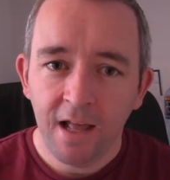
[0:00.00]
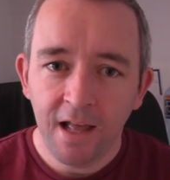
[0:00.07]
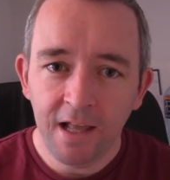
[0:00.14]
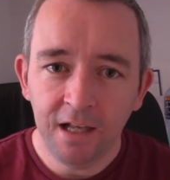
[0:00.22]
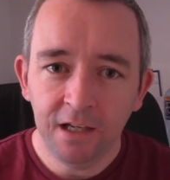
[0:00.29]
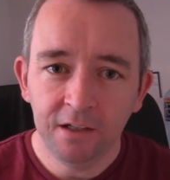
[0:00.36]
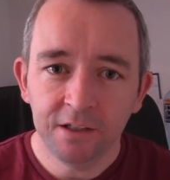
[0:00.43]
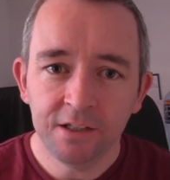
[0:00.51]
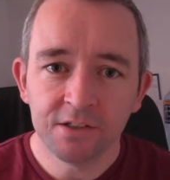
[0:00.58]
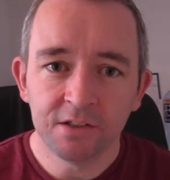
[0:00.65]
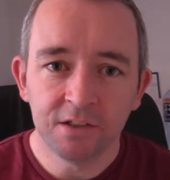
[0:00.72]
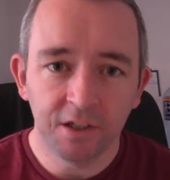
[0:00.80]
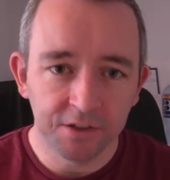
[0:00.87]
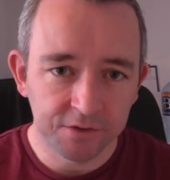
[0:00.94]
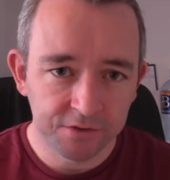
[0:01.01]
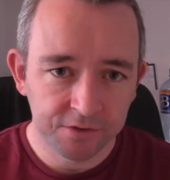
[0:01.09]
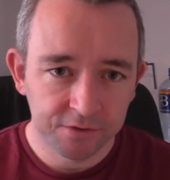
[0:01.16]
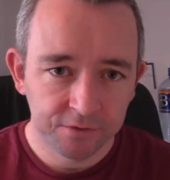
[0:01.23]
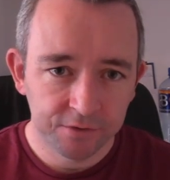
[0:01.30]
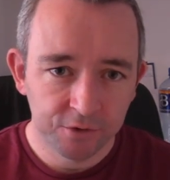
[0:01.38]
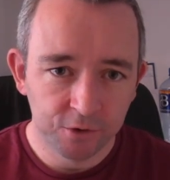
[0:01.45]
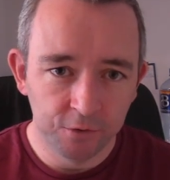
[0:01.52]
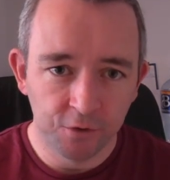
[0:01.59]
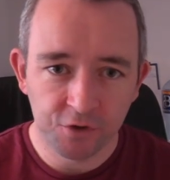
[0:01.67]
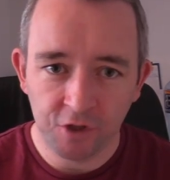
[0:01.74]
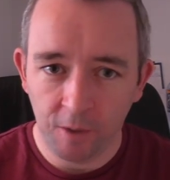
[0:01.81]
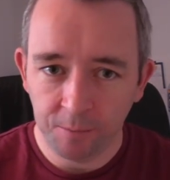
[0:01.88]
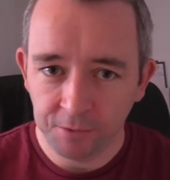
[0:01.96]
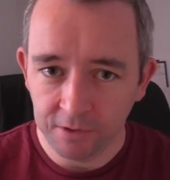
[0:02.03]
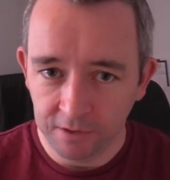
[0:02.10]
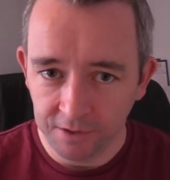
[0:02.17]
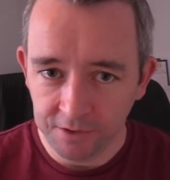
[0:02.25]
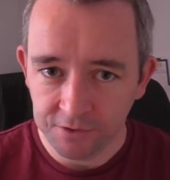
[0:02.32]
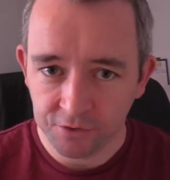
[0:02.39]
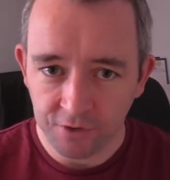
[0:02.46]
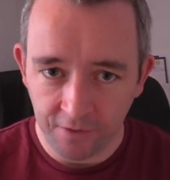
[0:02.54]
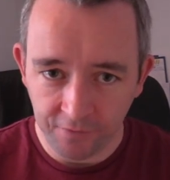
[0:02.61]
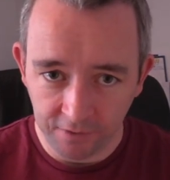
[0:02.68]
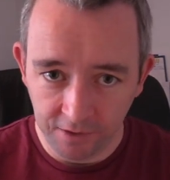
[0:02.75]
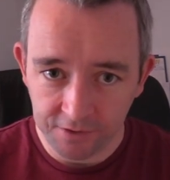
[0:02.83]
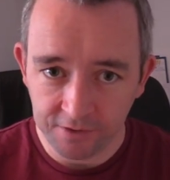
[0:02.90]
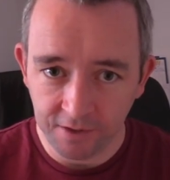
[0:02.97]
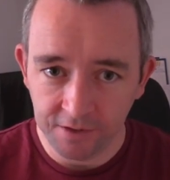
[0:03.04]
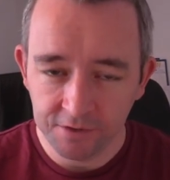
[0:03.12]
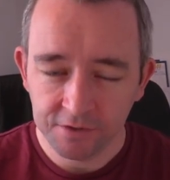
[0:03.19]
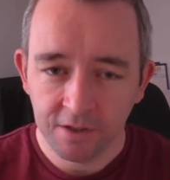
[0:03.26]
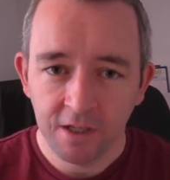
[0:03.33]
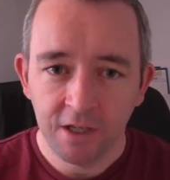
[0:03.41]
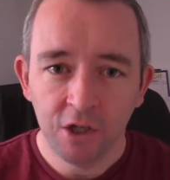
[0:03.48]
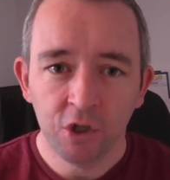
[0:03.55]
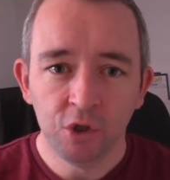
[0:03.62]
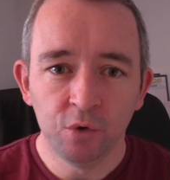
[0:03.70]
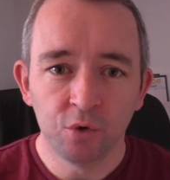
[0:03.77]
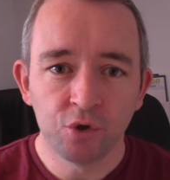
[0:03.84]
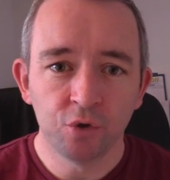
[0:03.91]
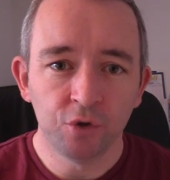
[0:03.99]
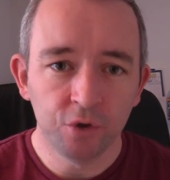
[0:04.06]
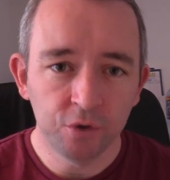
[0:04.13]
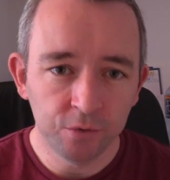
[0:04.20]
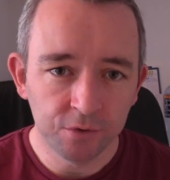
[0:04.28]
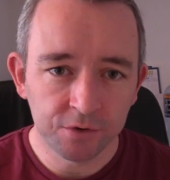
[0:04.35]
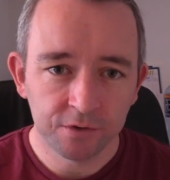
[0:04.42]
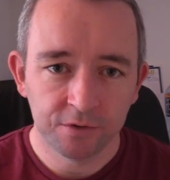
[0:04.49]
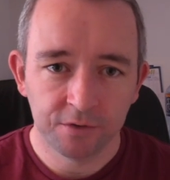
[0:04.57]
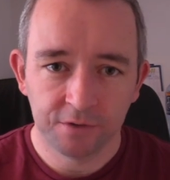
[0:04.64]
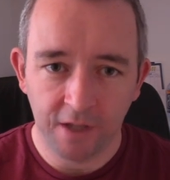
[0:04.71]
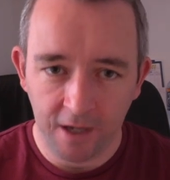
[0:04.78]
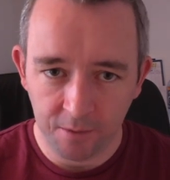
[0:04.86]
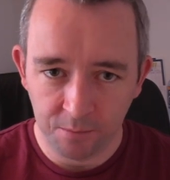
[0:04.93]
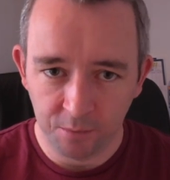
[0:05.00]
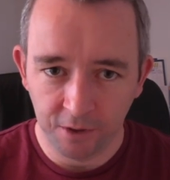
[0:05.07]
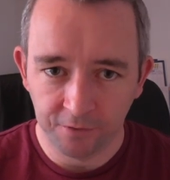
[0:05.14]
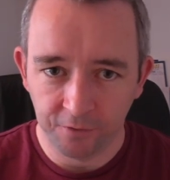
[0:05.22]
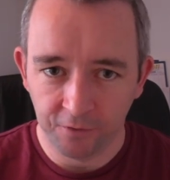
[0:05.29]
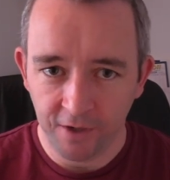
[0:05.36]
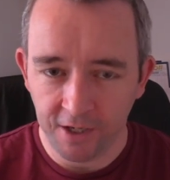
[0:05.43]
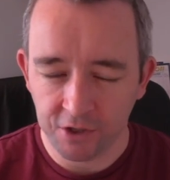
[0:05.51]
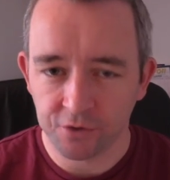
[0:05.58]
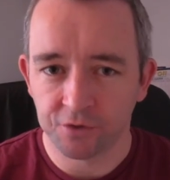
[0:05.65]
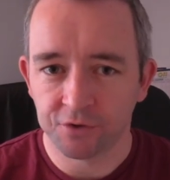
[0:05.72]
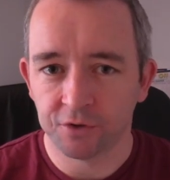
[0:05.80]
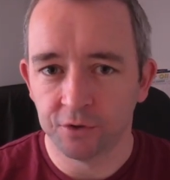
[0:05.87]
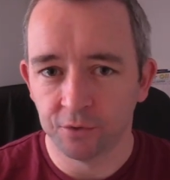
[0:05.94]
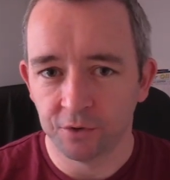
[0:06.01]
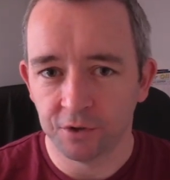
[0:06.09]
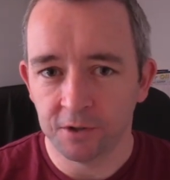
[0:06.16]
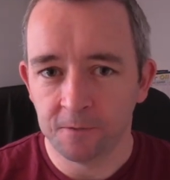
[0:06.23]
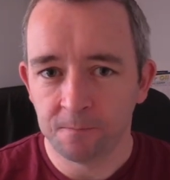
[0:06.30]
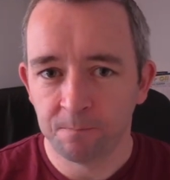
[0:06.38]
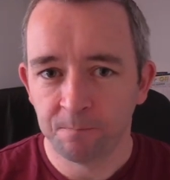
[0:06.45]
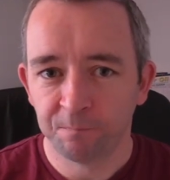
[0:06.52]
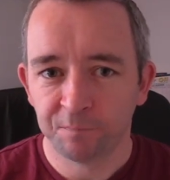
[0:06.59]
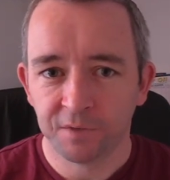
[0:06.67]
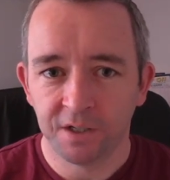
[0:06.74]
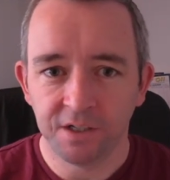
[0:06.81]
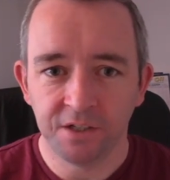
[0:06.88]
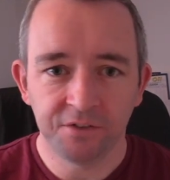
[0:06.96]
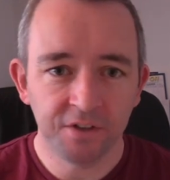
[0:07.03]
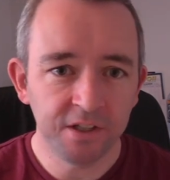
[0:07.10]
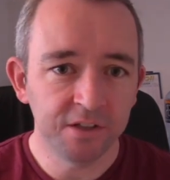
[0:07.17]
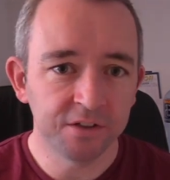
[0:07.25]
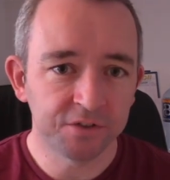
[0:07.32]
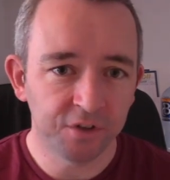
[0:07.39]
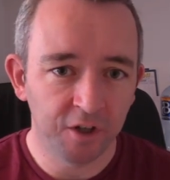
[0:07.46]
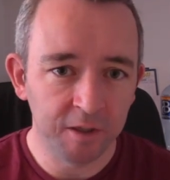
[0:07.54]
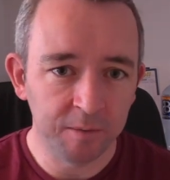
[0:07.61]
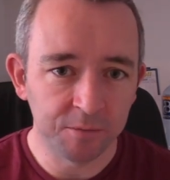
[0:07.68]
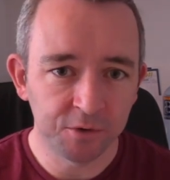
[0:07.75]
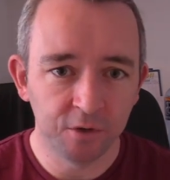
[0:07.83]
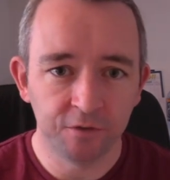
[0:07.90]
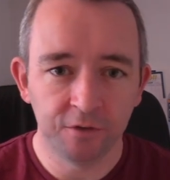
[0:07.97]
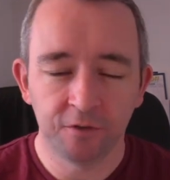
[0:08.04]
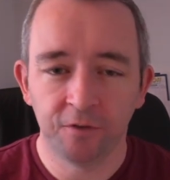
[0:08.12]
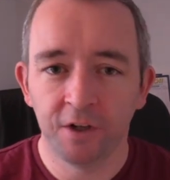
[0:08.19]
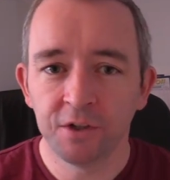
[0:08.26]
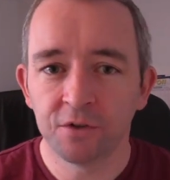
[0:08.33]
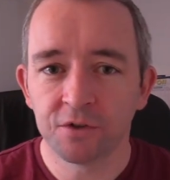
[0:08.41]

L is lights. So if you're stopped at lights, traffic lights that is, you should use the handbrake for extra security. And then T is time. So if you find